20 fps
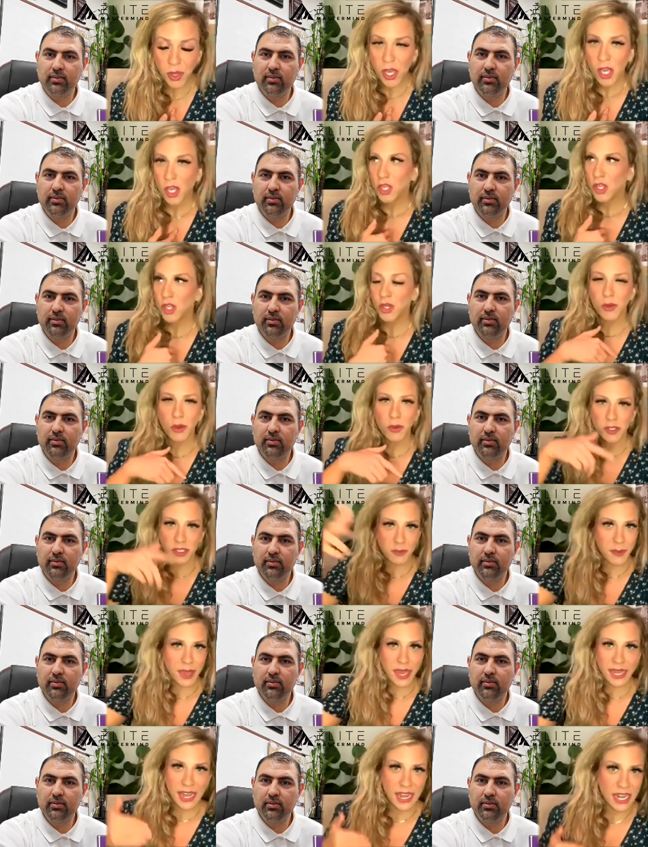Speaker 1: you won't demand
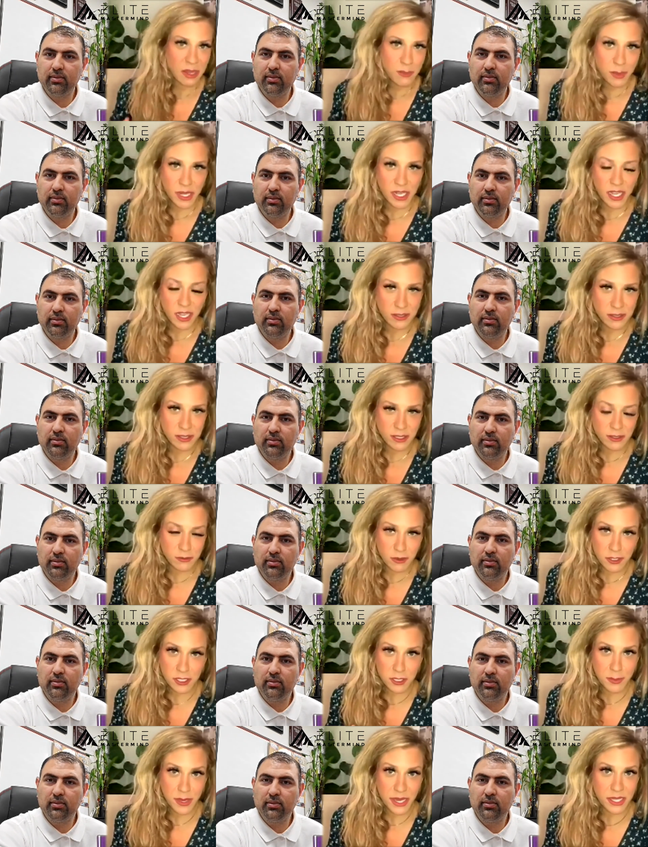anybody else that
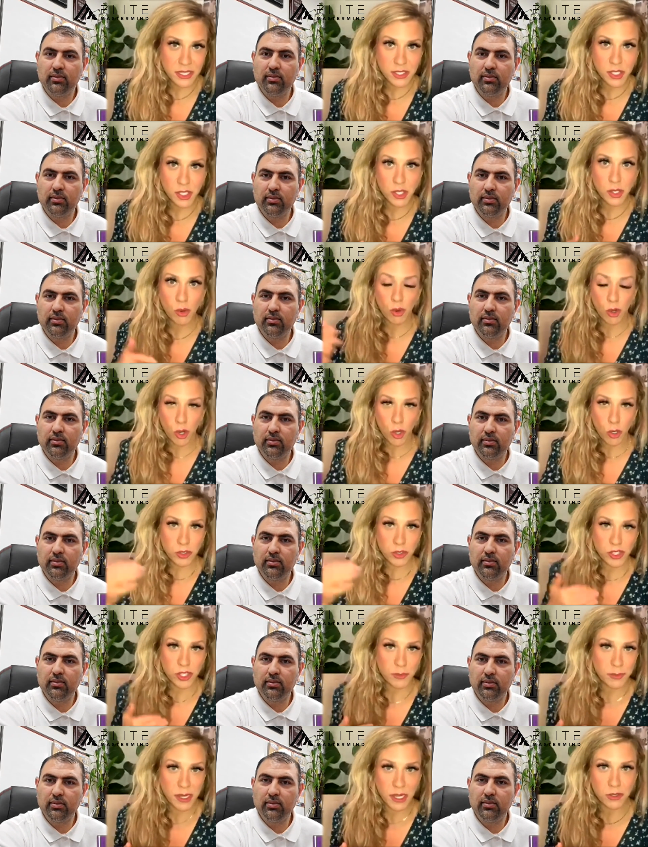respects you or holds your
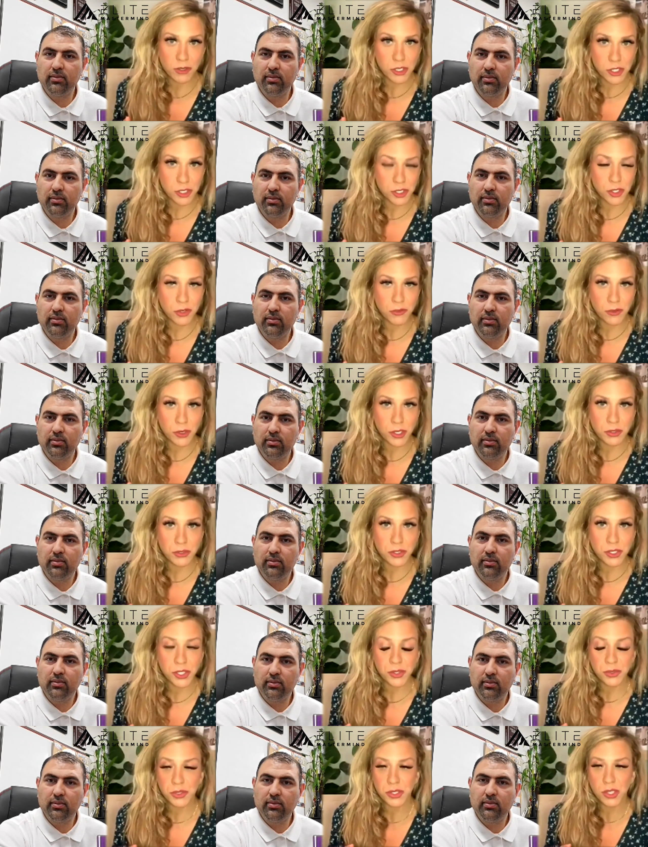boundaries true for you too.
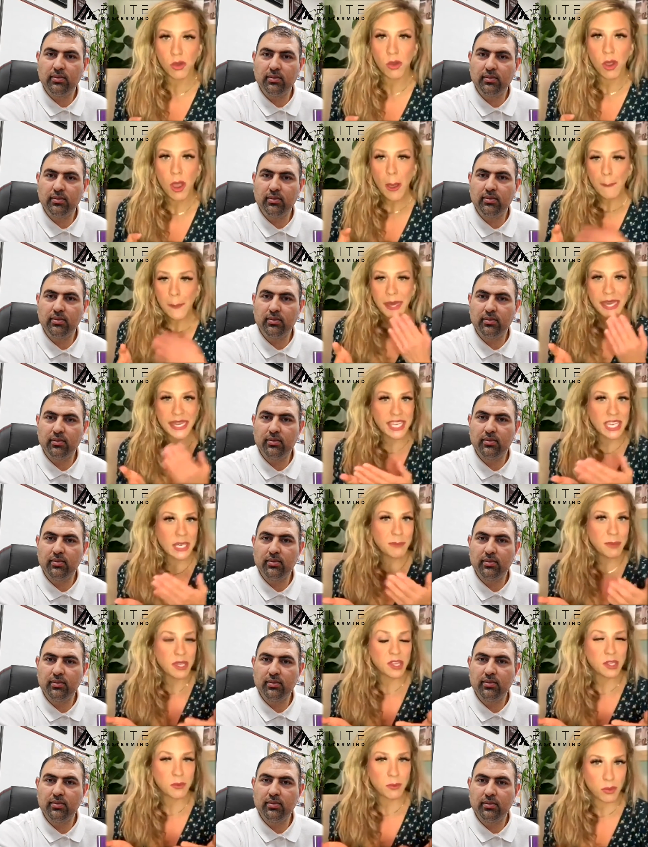So by keeping the
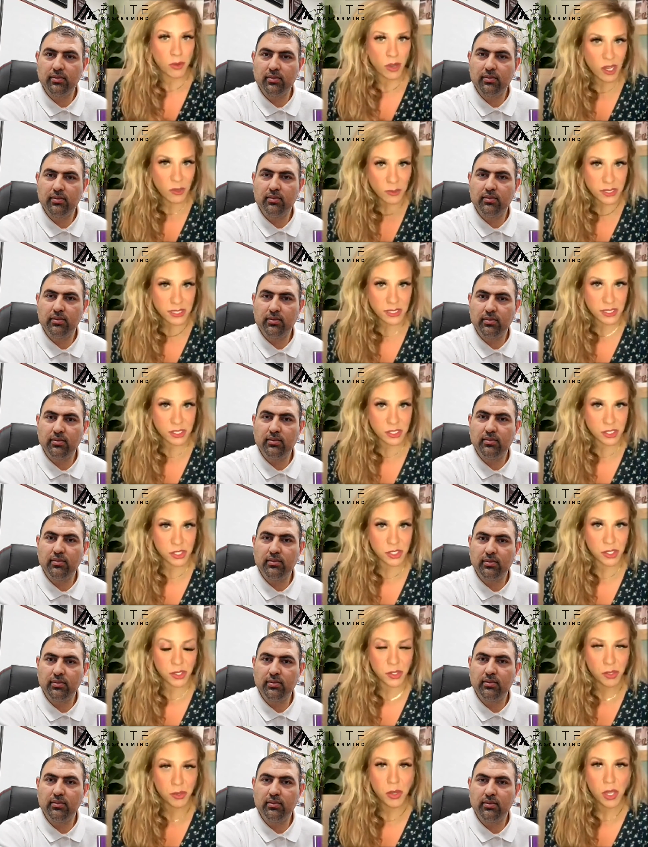promises to you,
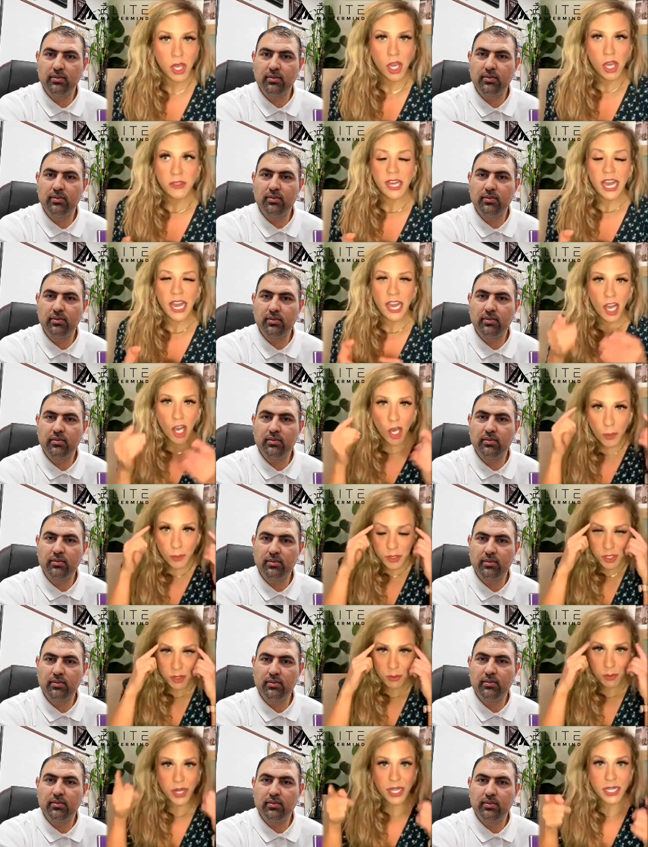that helps your
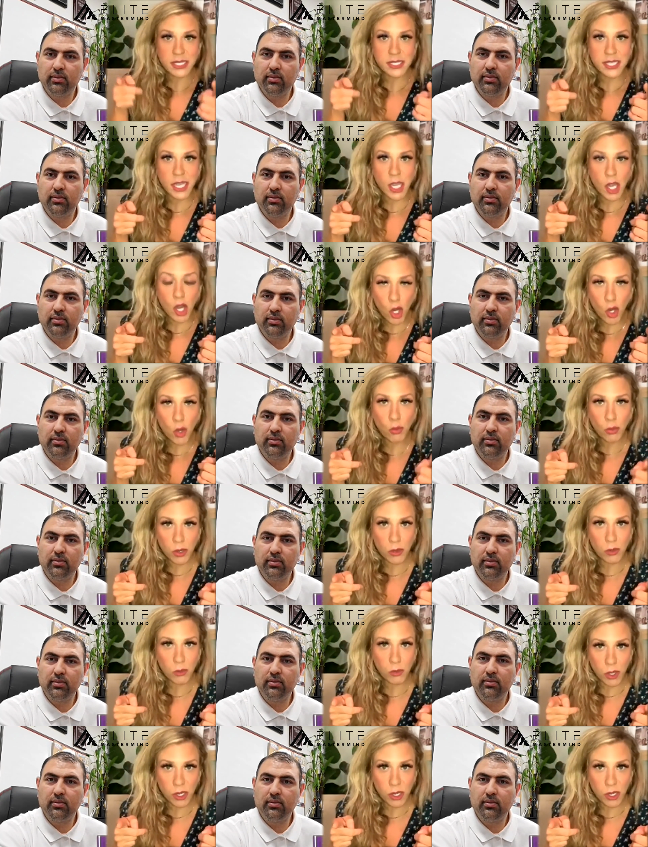brain say, oh, we're worth